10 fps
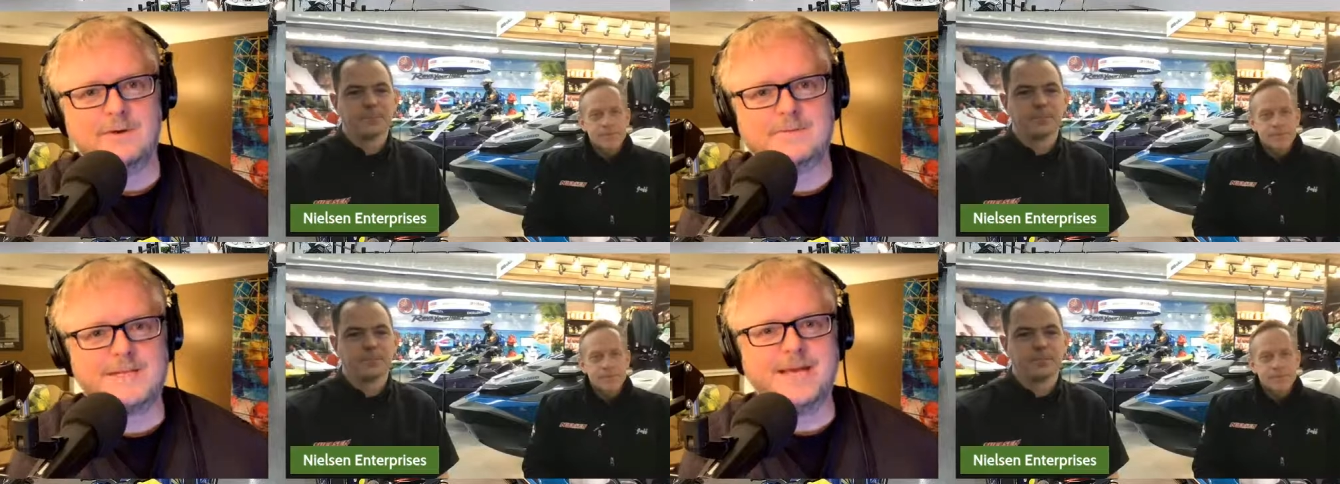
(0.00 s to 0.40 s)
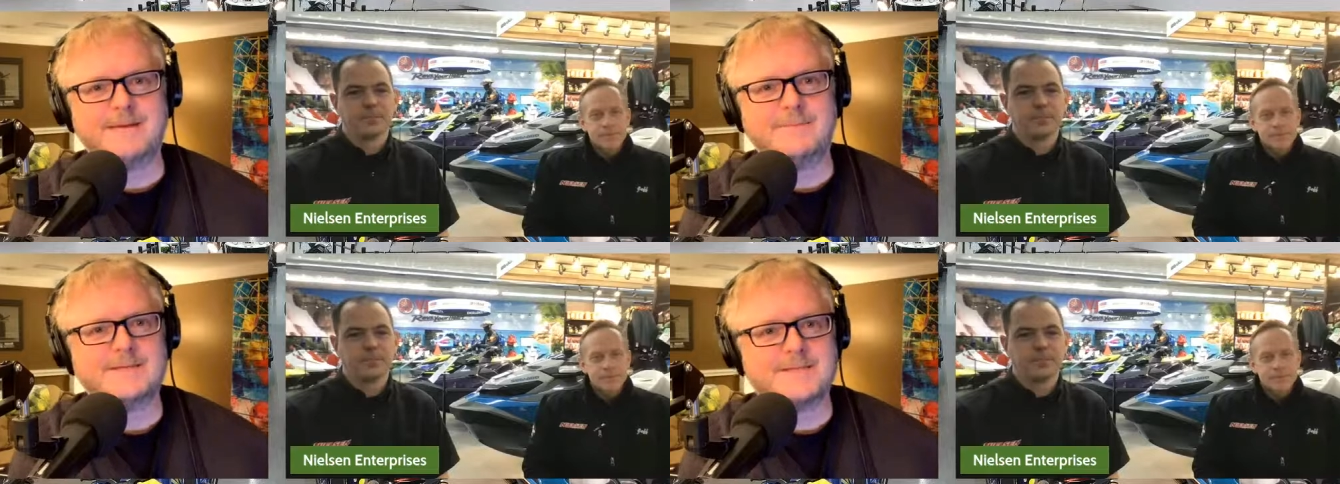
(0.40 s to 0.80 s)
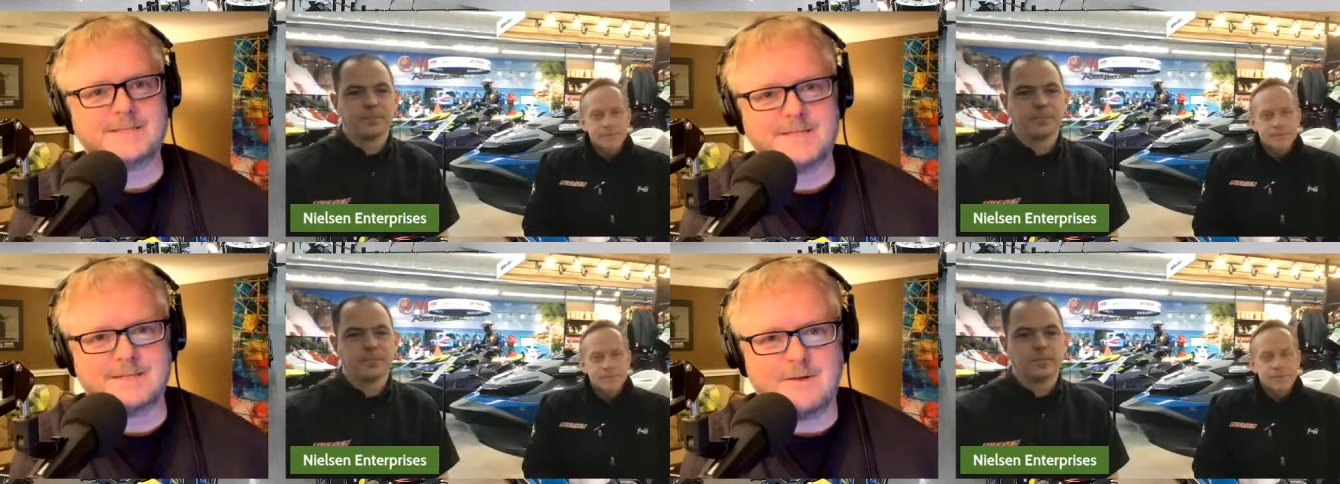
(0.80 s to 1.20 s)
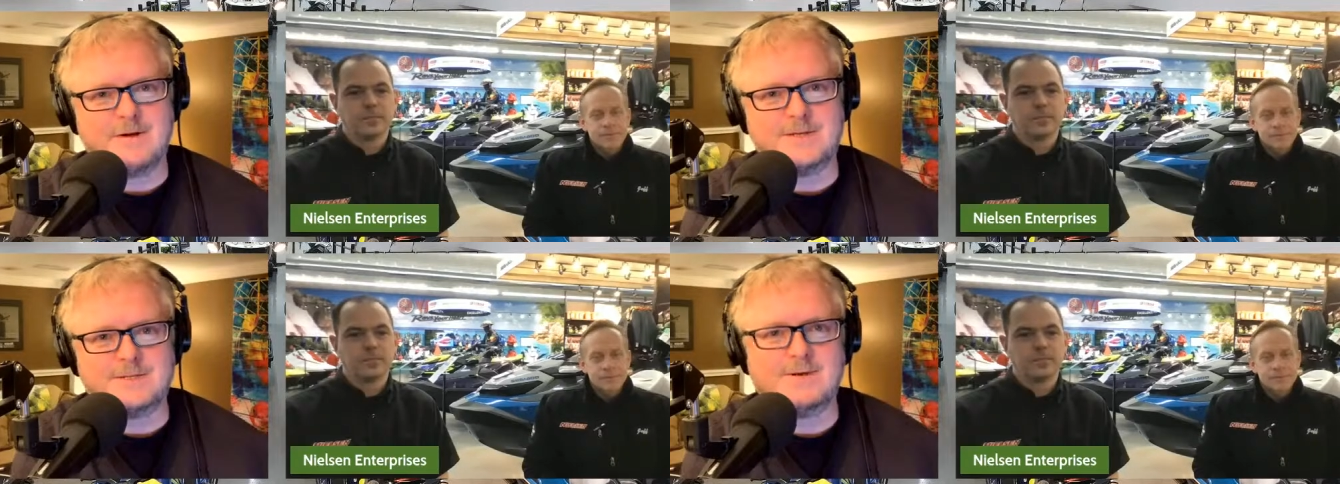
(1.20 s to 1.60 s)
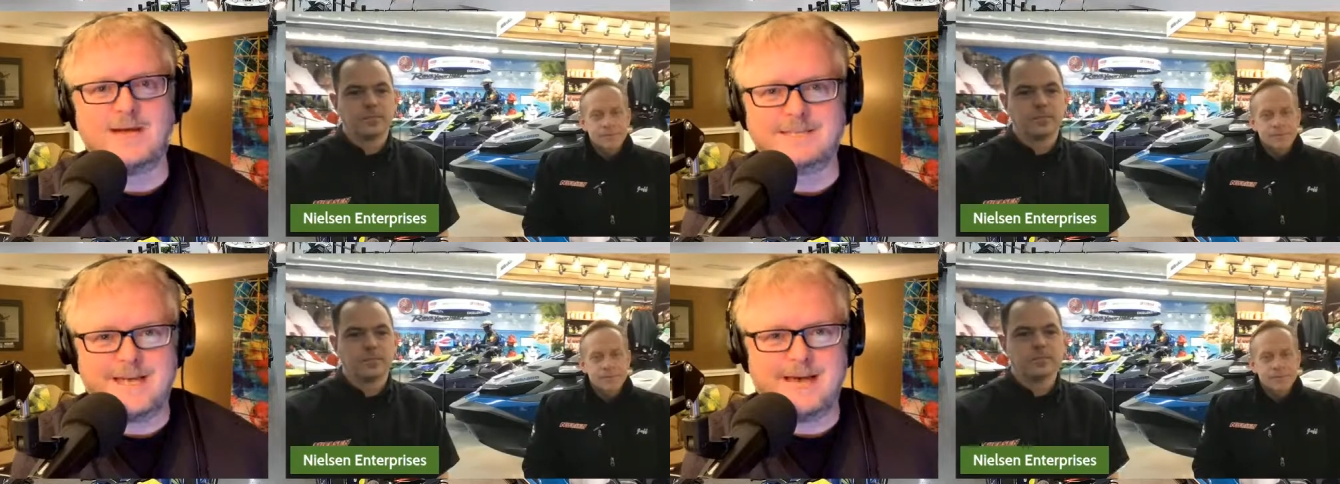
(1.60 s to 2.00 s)
Speaker 1: You don't stay in business as
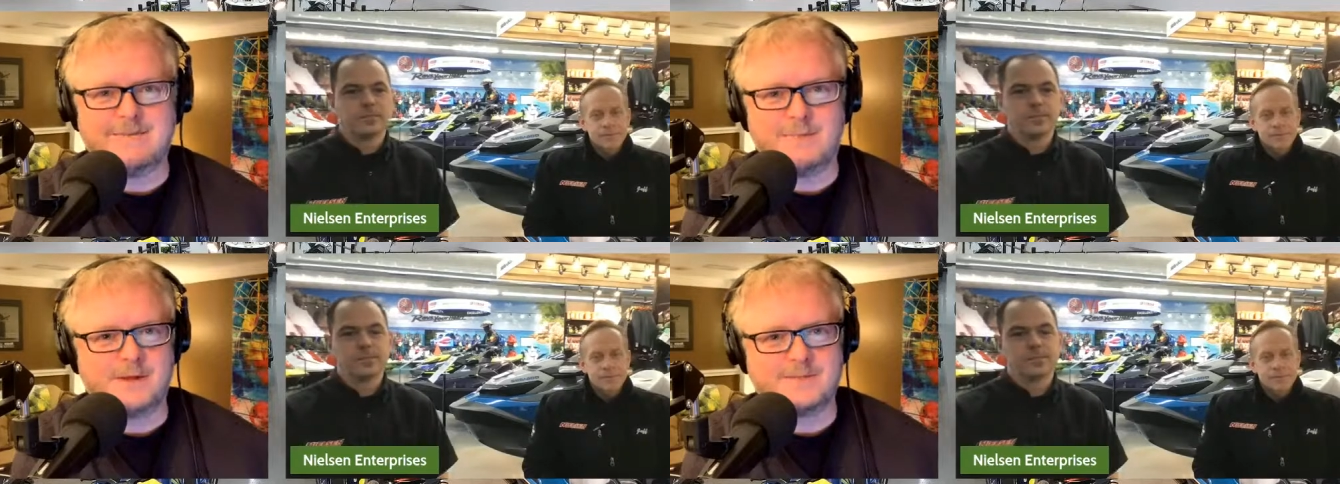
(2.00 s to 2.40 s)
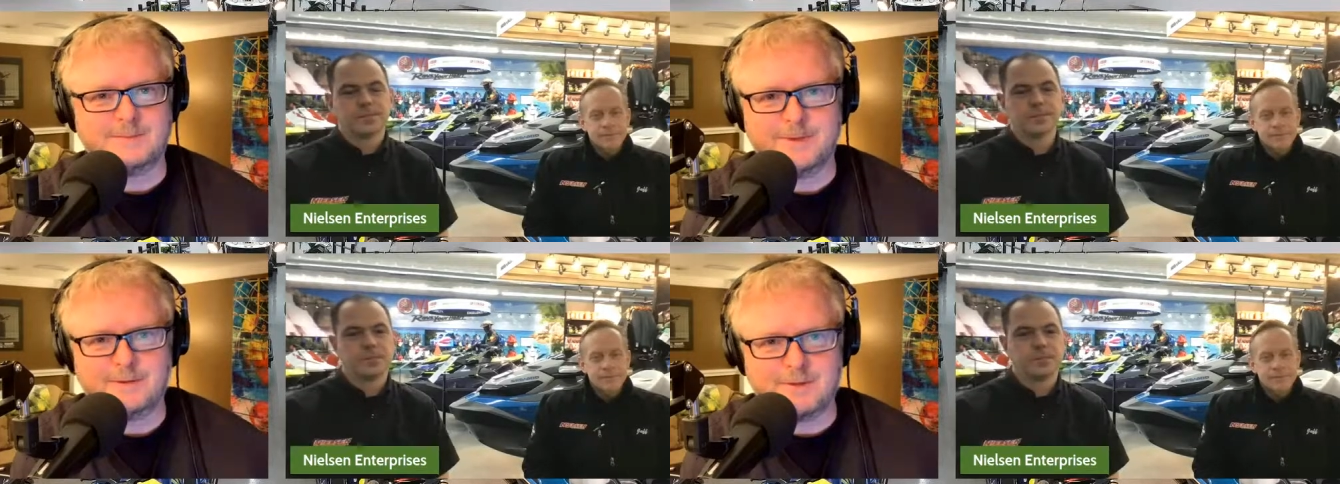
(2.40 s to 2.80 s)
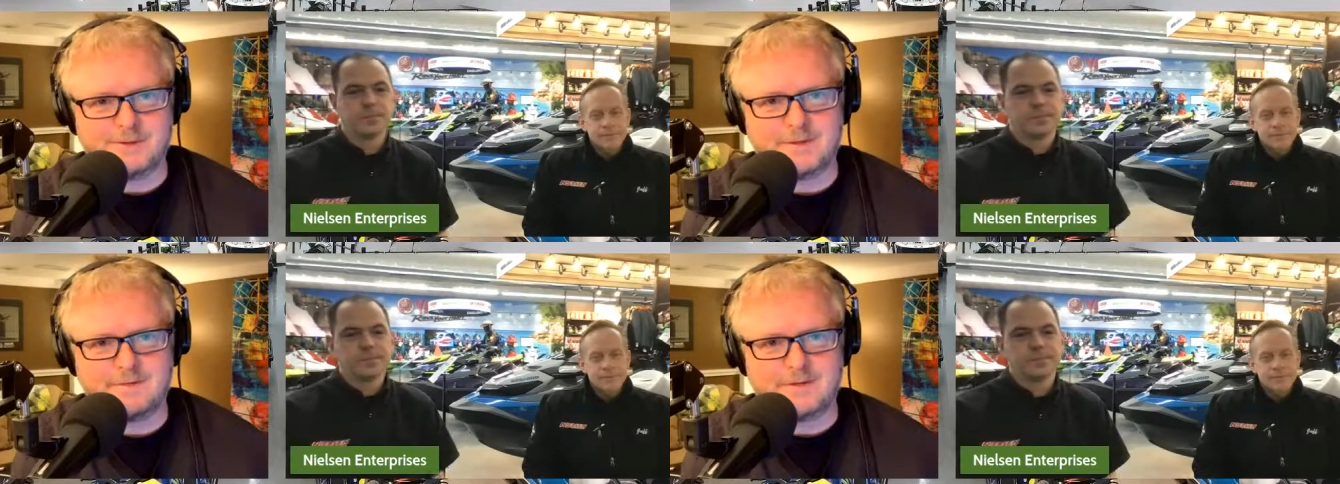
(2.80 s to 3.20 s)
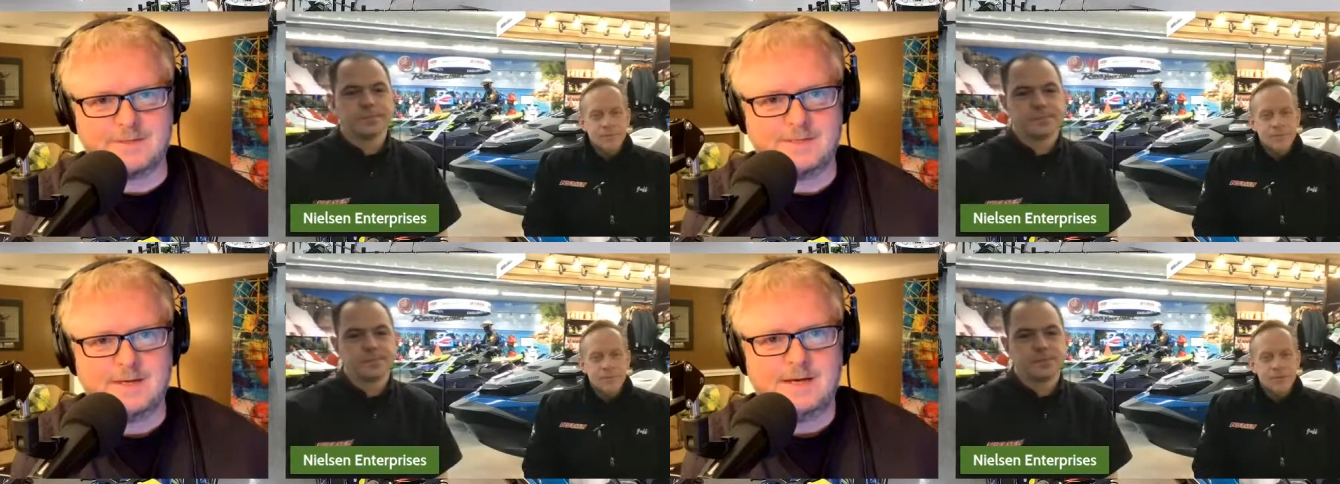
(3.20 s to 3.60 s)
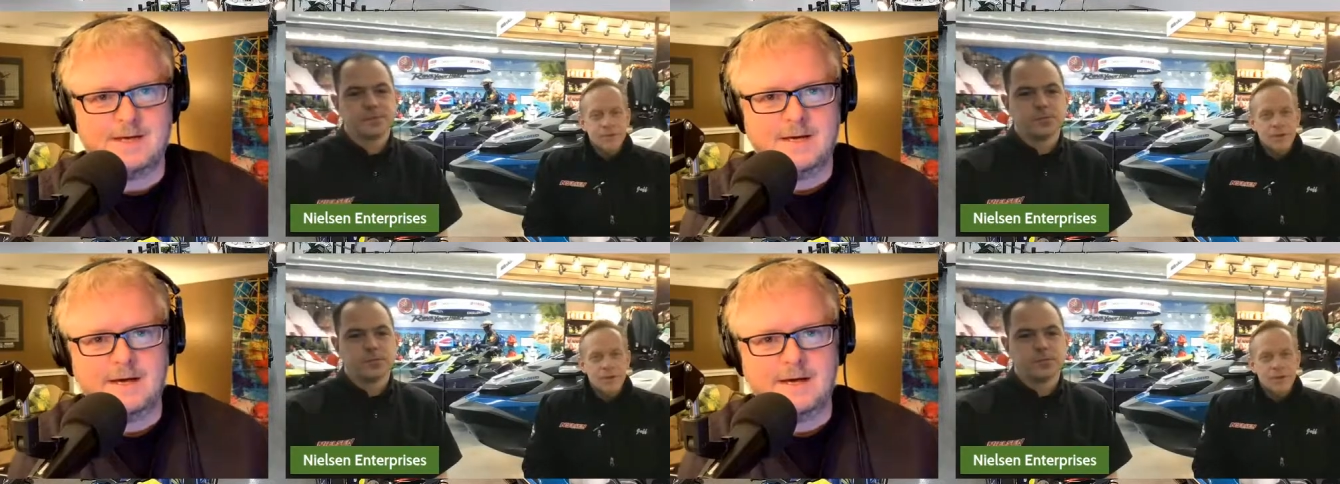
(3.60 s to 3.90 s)
long as you guys have without superior service